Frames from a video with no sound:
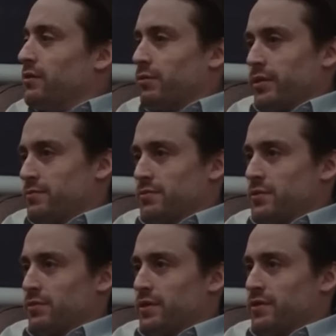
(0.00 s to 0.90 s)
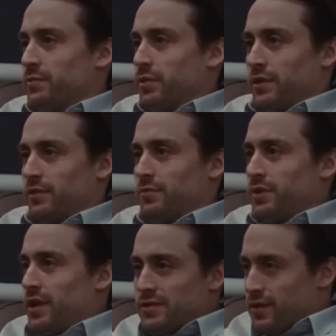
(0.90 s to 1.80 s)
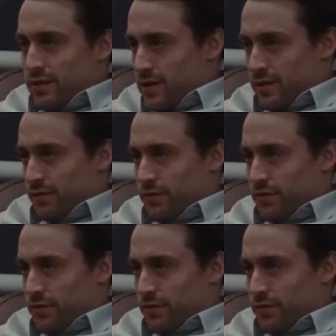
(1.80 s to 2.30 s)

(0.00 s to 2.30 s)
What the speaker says: without understanding the ruthlessness required to